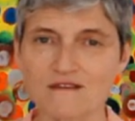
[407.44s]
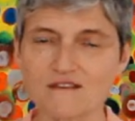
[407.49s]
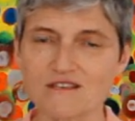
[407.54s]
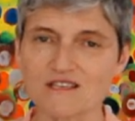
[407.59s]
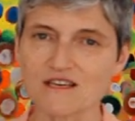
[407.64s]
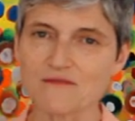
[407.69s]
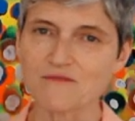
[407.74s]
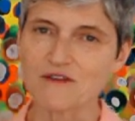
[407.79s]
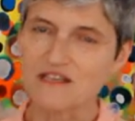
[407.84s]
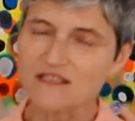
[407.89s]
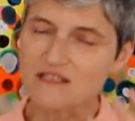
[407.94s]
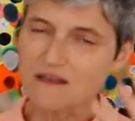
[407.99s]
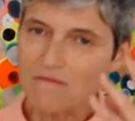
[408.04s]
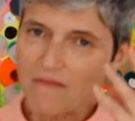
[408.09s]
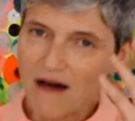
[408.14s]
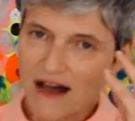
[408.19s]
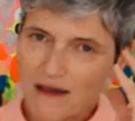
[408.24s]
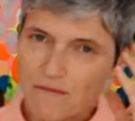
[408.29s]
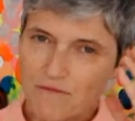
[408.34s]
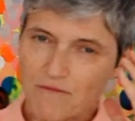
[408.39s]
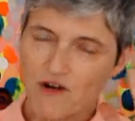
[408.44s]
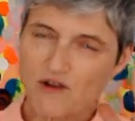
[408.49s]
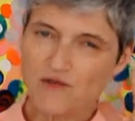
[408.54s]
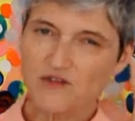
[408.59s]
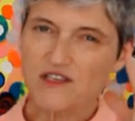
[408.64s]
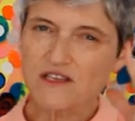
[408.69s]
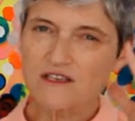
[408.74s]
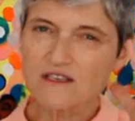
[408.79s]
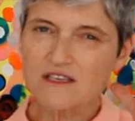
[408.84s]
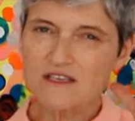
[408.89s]
You see, because the mind
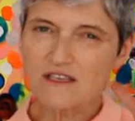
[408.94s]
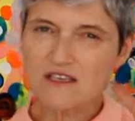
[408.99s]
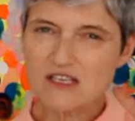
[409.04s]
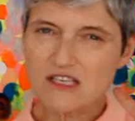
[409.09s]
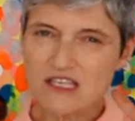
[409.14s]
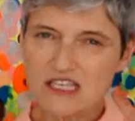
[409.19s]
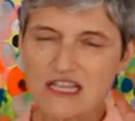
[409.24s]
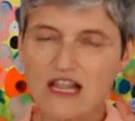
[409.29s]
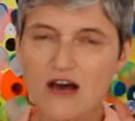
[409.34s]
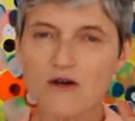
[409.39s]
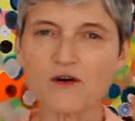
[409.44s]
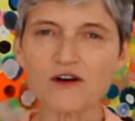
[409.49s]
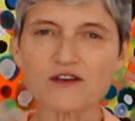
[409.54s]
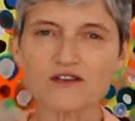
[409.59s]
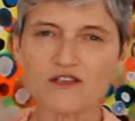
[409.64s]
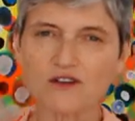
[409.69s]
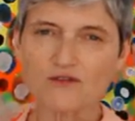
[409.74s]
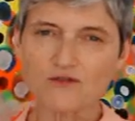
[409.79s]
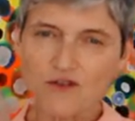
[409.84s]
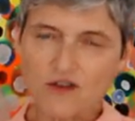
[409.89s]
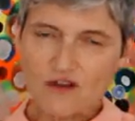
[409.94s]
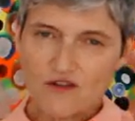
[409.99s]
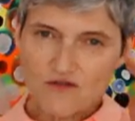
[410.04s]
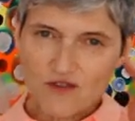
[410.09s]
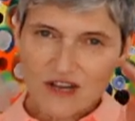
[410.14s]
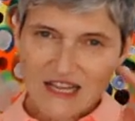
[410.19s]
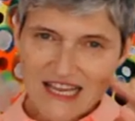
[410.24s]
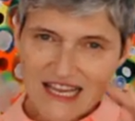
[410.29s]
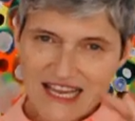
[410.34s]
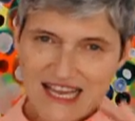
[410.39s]
processes are slower, so you can
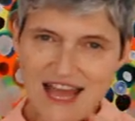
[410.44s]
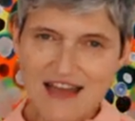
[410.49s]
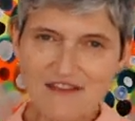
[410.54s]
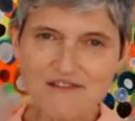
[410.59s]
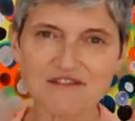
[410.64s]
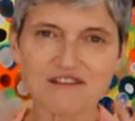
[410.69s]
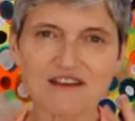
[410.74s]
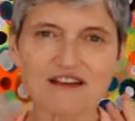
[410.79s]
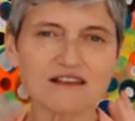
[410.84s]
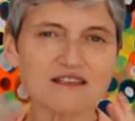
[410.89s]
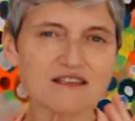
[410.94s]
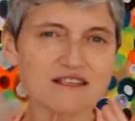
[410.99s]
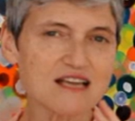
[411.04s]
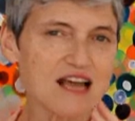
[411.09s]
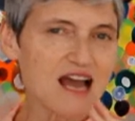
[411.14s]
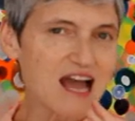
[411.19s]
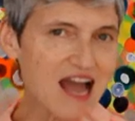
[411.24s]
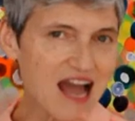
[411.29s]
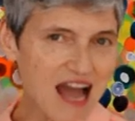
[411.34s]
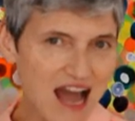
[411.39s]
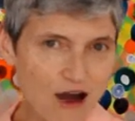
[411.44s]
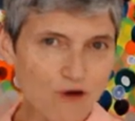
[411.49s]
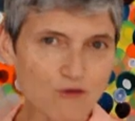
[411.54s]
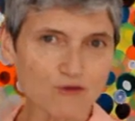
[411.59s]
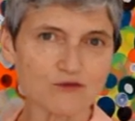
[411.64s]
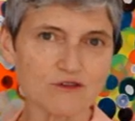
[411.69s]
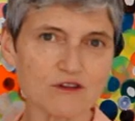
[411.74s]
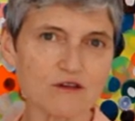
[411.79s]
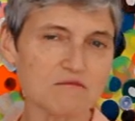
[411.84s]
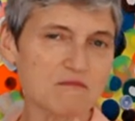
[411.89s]
really get things
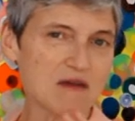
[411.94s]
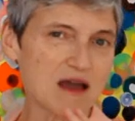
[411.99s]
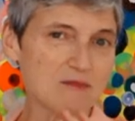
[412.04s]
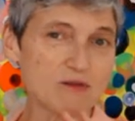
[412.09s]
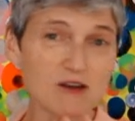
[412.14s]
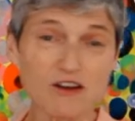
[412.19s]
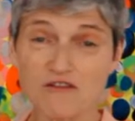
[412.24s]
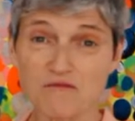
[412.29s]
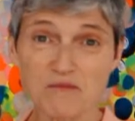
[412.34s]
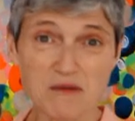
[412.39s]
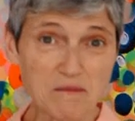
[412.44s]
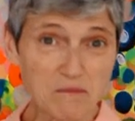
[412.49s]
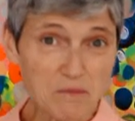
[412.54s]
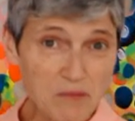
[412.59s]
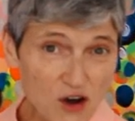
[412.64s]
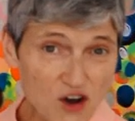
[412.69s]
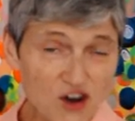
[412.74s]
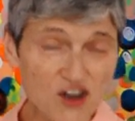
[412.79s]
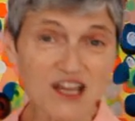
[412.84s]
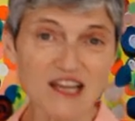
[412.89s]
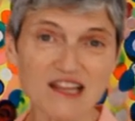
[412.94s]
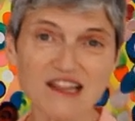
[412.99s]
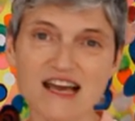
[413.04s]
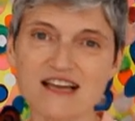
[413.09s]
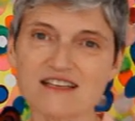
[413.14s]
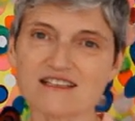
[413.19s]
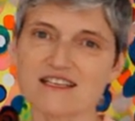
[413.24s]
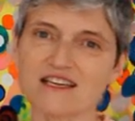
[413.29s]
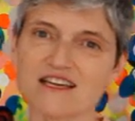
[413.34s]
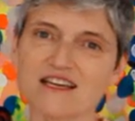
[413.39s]
out that maybe have been
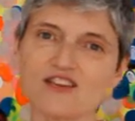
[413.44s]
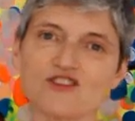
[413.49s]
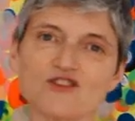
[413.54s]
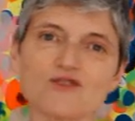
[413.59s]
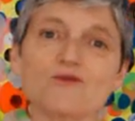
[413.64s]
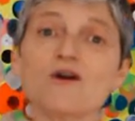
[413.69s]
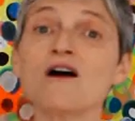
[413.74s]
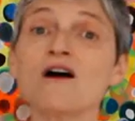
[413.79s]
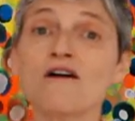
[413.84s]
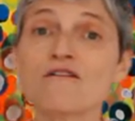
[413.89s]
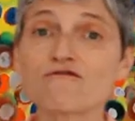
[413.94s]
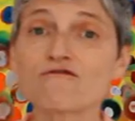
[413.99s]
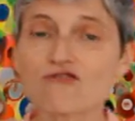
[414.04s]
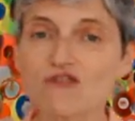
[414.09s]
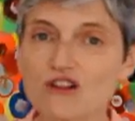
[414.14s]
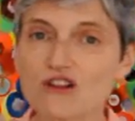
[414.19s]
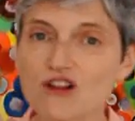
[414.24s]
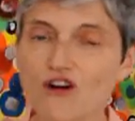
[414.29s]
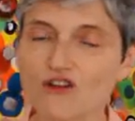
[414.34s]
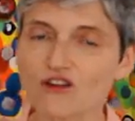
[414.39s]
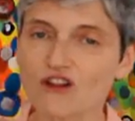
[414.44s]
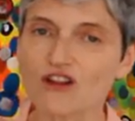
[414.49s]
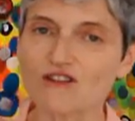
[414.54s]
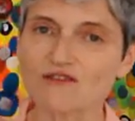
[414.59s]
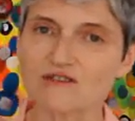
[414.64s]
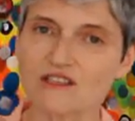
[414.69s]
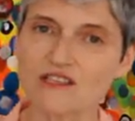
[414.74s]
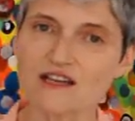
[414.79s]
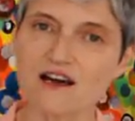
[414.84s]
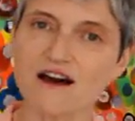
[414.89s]
percolating in you for a long,
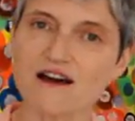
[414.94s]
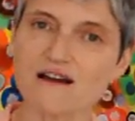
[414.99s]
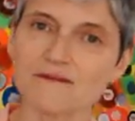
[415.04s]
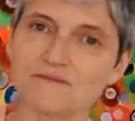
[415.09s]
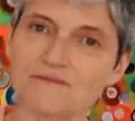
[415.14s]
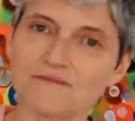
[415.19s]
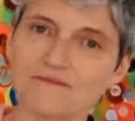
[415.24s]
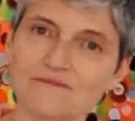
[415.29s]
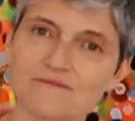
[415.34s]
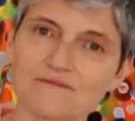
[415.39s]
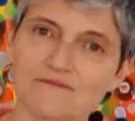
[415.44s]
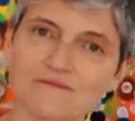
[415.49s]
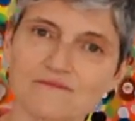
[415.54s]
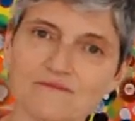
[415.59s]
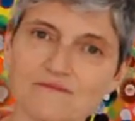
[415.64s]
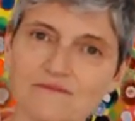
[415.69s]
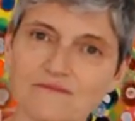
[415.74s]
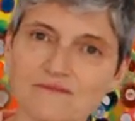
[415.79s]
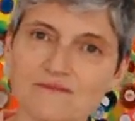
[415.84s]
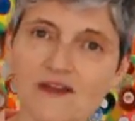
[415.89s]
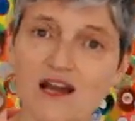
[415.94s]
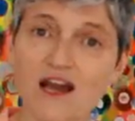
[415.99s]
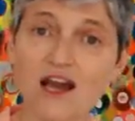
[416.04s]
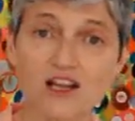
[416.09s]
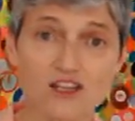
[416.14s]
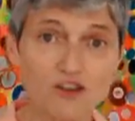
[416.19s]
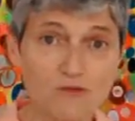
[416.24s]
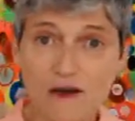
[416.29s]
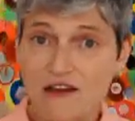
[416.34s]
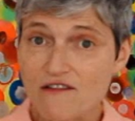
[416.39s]
long time.
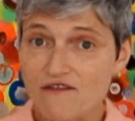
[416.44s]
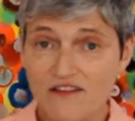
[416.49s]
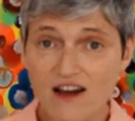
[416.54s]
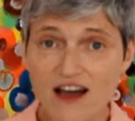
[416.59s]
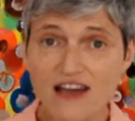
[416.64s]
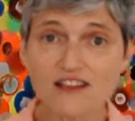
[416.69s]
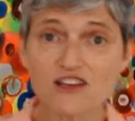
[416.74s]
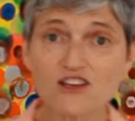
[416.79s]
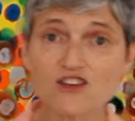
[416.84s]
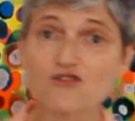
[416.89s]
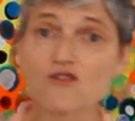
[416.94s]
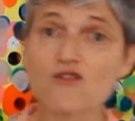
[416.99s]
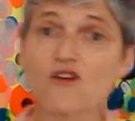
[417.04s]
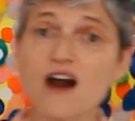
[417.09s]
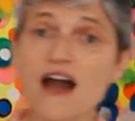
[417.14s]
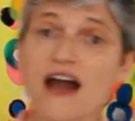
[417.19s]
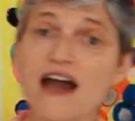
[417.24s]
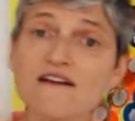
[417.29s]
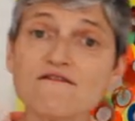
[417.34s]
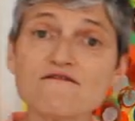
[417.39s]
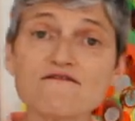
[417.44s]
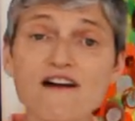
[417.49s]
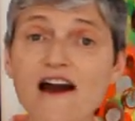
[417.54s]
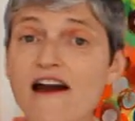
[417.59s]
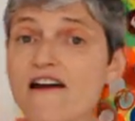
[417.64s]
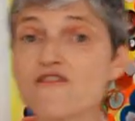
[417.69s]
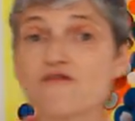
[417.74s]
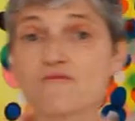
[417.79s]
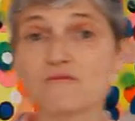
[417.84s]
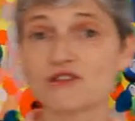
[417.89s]
And you may find that your
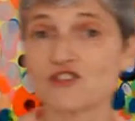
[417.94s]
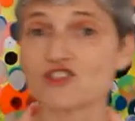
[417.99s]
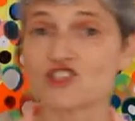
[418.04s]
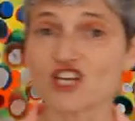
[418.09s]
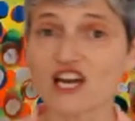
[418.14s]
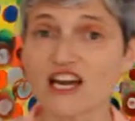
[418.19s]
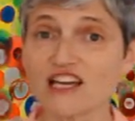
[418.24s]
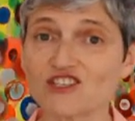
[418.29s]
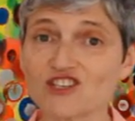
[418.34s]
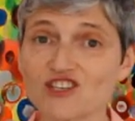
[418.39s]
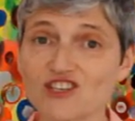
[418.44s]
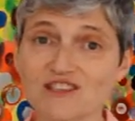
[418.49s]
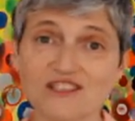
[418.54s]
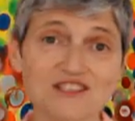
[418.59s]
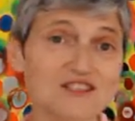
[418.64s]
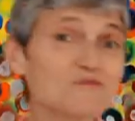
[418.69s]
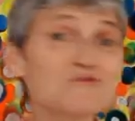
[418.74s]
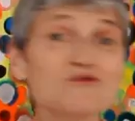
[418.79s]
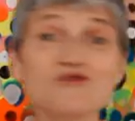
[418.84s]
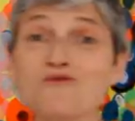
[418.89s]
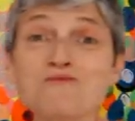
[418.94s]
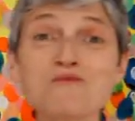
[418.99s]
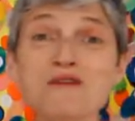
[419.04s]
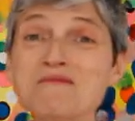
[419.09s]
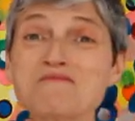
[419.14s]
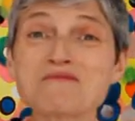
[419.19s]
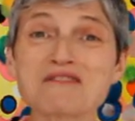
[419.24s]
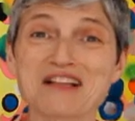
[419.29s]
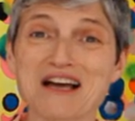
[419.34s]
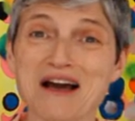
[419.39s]
environment changes, some new
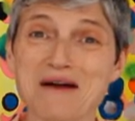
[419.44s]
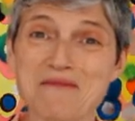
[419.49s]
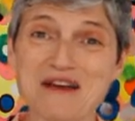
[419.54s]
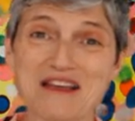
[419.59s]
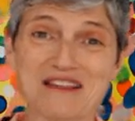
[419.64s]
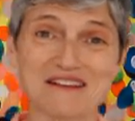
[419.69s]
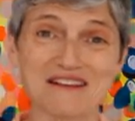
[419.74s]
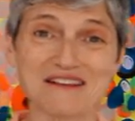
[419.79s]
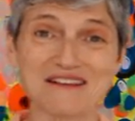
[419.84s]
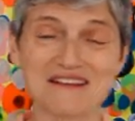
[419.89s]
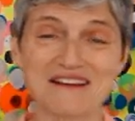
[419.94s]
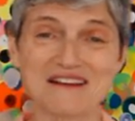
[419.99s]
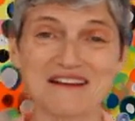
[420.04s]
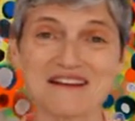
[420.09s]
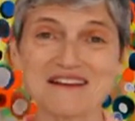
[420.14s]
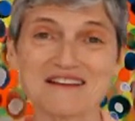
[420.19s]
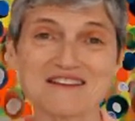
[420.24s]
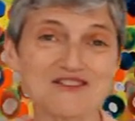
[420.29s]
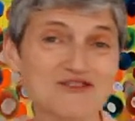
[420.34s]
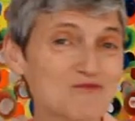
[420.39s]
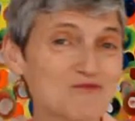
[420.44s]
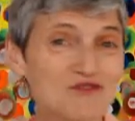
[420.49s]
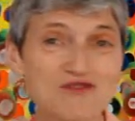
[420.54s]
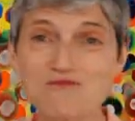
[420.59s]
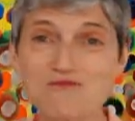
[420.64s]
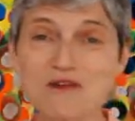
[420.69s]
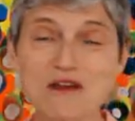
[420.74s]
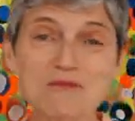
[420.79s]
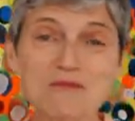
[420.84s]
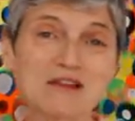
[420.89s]
people come in, some
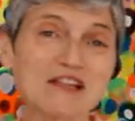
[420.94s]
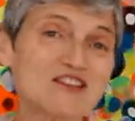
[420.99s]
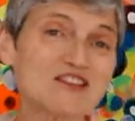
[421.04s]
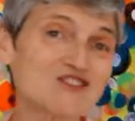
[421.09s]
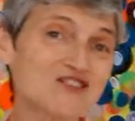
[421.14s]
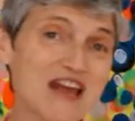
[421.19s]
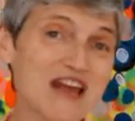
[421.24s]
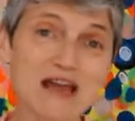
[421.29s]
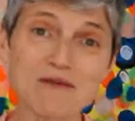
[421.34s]
new people in your